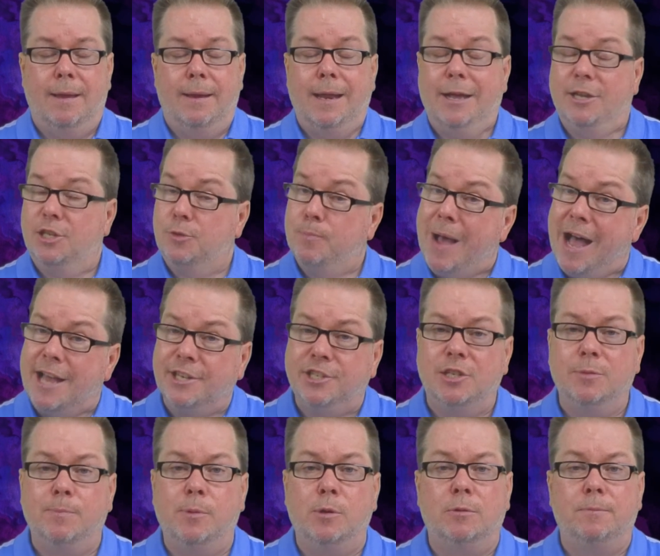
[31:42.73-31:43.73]
It's
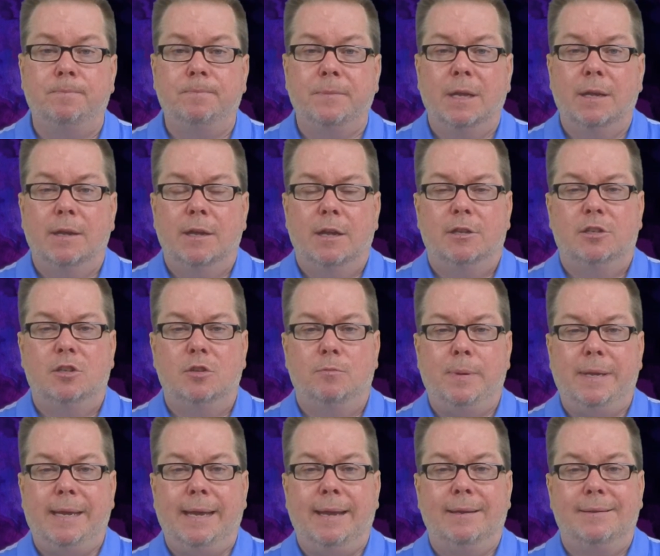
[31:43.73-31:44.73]
possible to
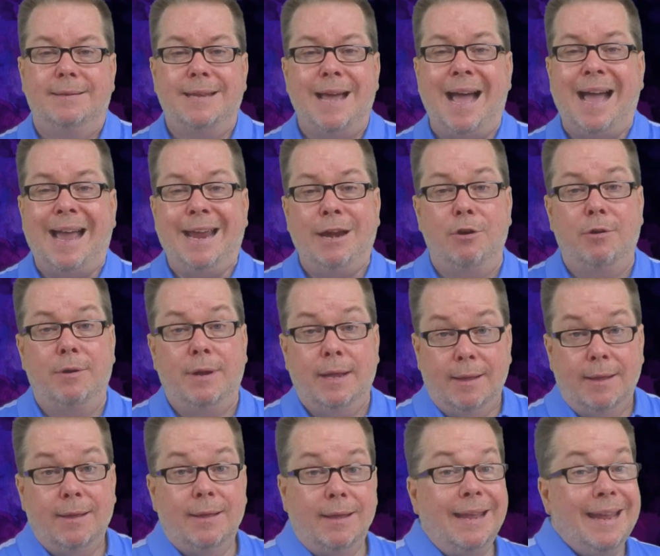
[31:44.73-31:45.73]
be tired
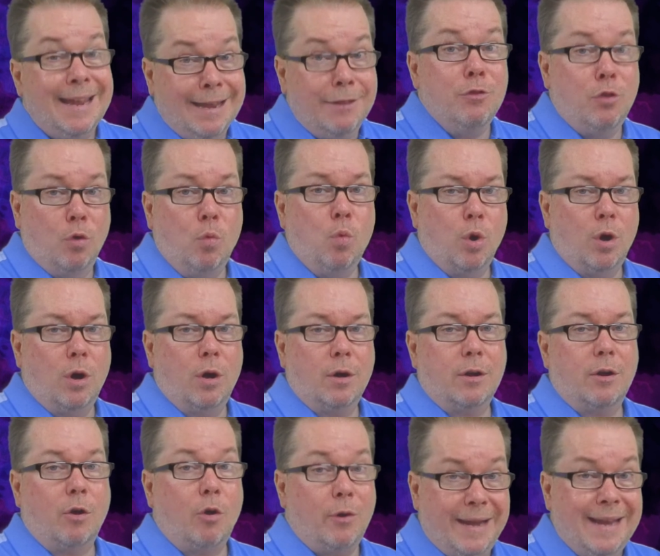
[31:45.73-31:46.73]
in the work
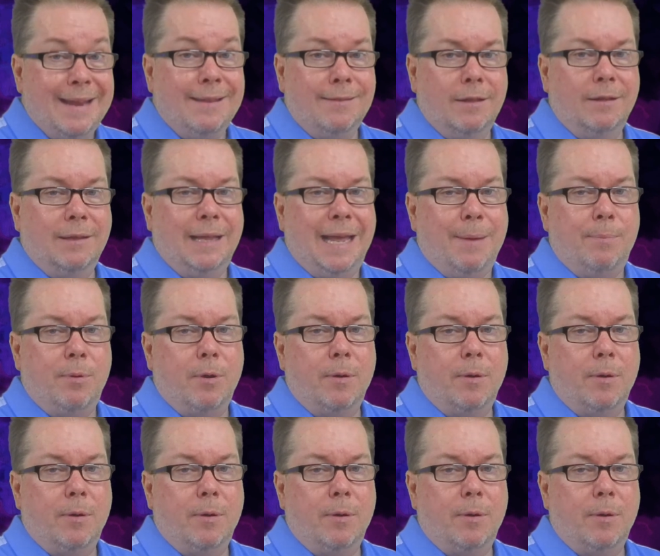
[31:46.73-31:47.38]
or in the labor.